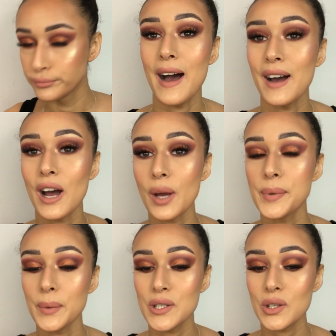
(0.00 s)
I hope
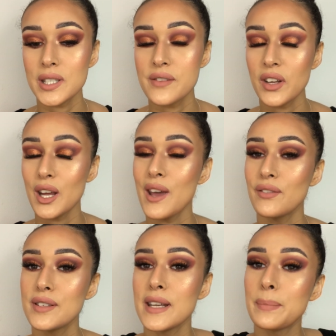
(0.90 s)
you enjoyed this video.
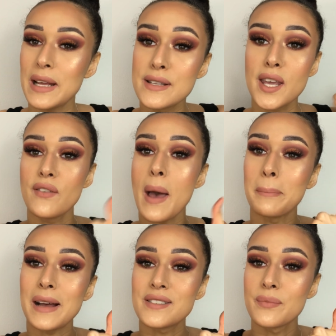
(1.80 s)
If you did, please give it a
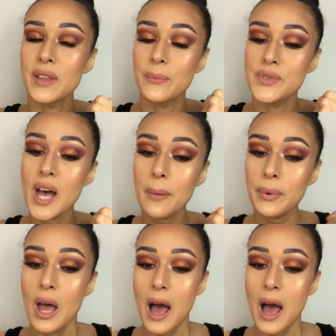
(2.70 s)
massive thumbs up.